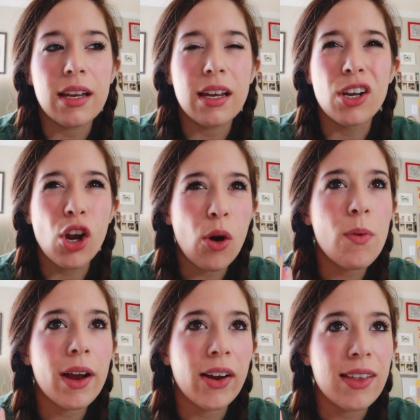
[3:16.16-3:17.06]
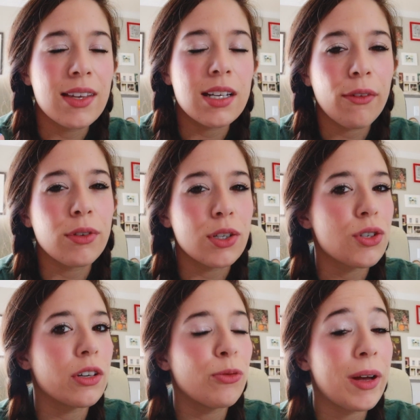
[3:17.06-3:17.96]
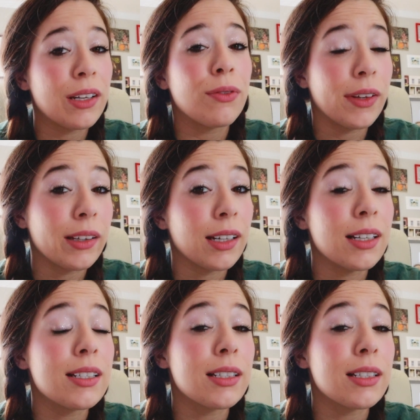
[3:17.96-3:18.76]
nowhere in the definition of pedophilia